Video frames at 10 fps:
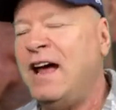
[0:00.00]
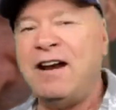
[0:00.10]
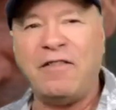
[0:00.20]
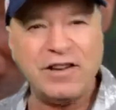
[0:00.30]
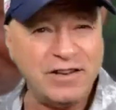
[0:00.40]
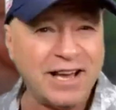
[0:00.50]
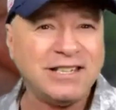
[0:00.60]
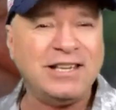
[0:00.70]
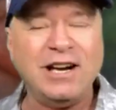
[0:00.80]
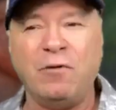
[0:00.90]
Now, the
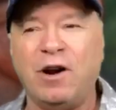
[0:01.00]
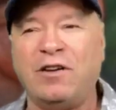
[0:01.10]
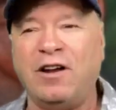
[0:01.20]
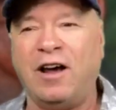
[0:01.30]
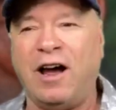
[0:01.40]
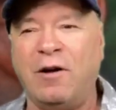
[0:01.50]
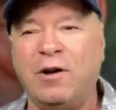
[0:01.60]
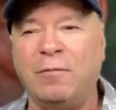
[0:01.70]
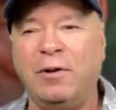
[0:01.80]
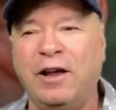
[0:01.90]
next scene I want to, I
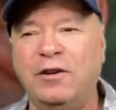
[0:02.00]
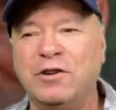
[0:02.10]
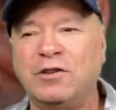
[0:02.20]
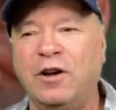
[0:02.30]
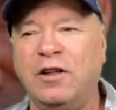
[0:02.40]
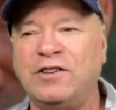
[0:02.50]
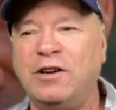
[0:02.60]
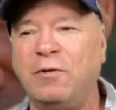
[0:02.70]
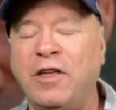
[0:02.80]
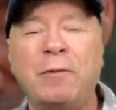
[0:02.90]
want to play you is a
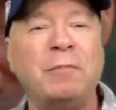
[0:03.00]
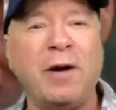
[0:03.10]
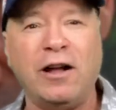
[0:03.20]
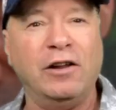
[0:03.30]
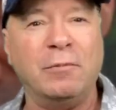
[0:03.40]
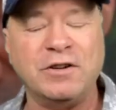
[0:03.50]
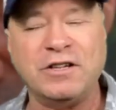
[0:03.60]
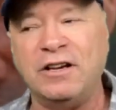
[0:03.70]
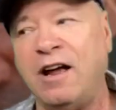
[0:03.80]
scene with him and Michael Emerson.